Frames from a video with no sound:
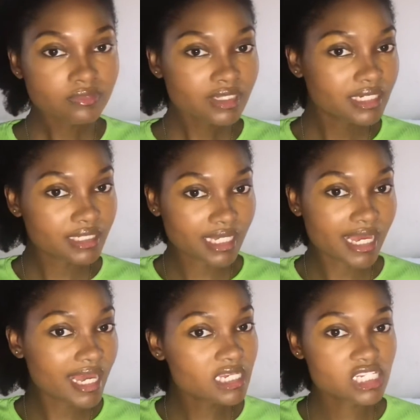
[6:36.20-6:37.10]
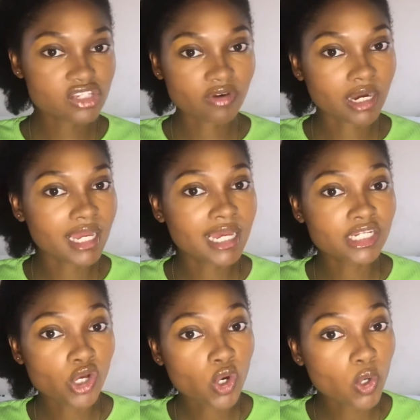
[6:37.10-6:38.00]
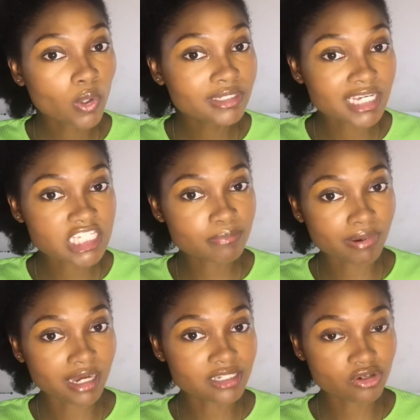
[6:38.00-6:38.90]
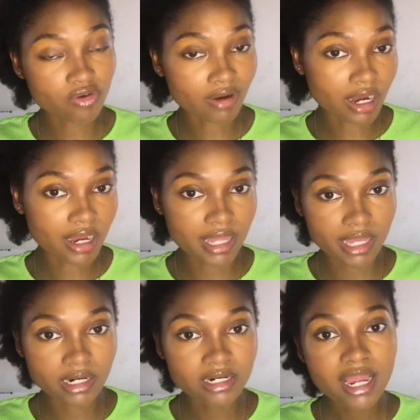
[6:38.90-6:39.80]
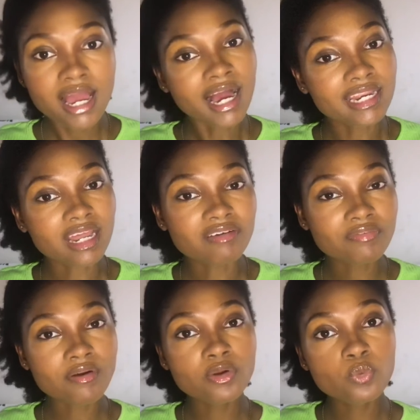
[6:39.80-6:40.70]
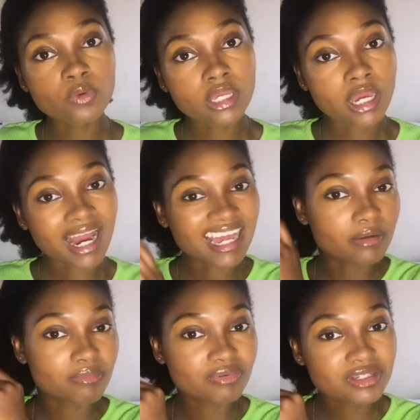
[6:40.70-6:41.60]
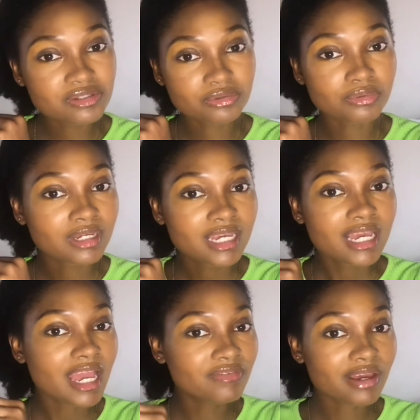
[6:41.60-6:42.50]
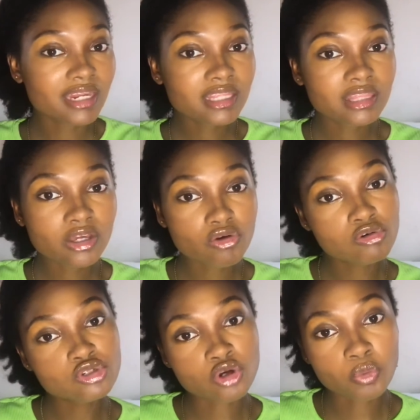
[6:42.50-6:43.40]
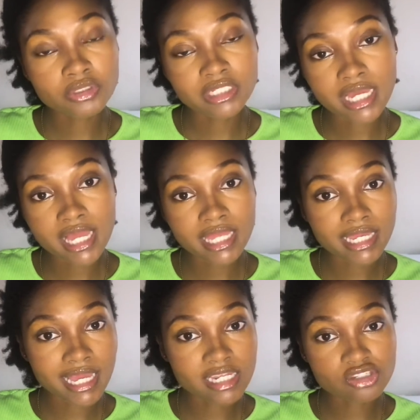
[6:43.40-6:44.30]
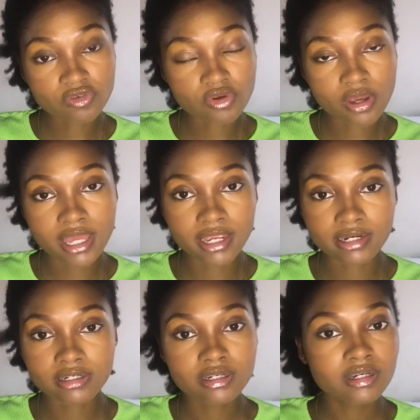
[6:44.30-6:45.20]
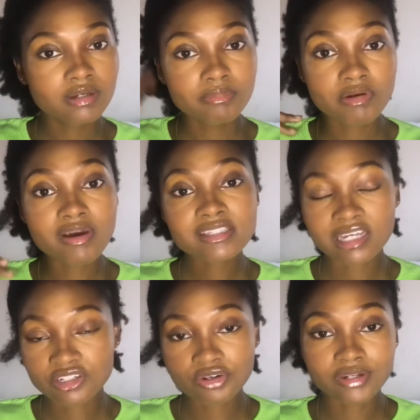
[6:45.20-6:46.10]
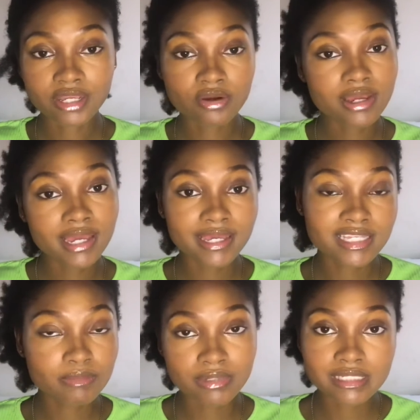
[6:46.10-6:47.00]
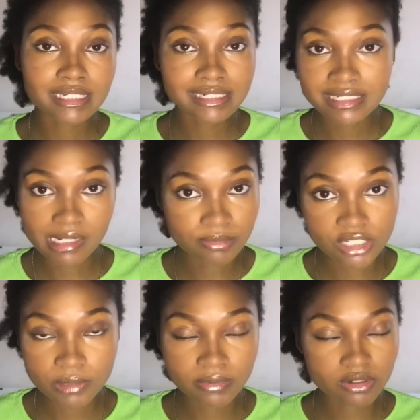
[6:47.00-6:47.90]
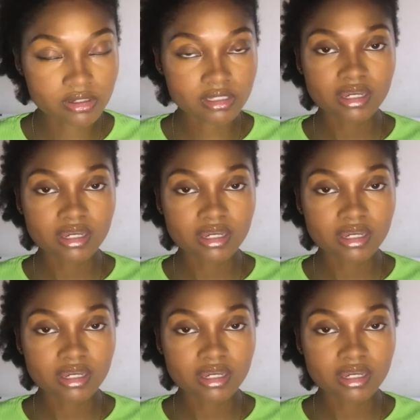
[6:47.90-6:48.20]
The ends of our hair are the oldest part of our hair, and they are very weak and brittle. If anything goes wrong with the ends of your hair, be rest assured that your hair is basically damaged, because